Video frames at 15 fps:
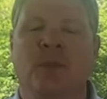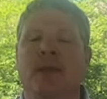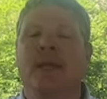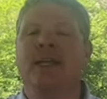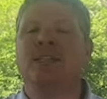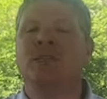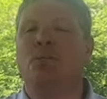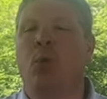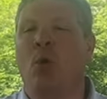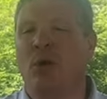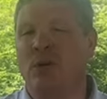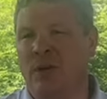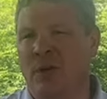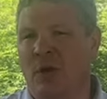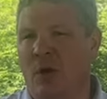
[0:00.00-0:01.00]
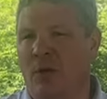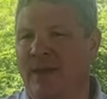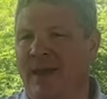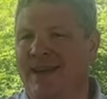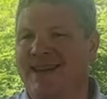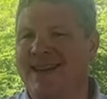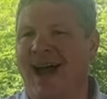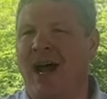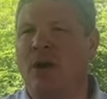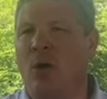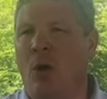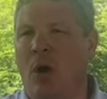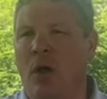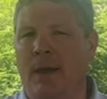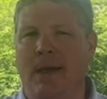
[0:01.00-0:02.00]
It's important to know that not all